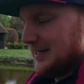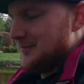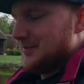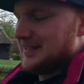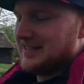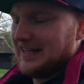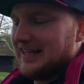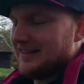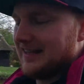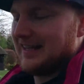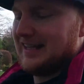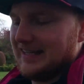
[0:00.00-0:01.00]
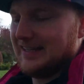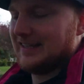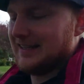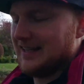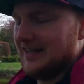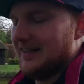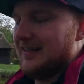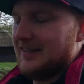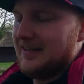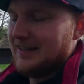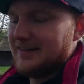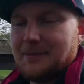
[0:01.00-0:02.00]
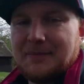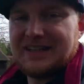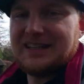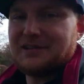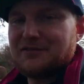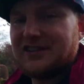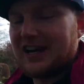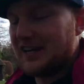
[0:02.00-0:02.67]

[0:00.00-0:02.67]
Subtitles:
bit sad that I can't get that many different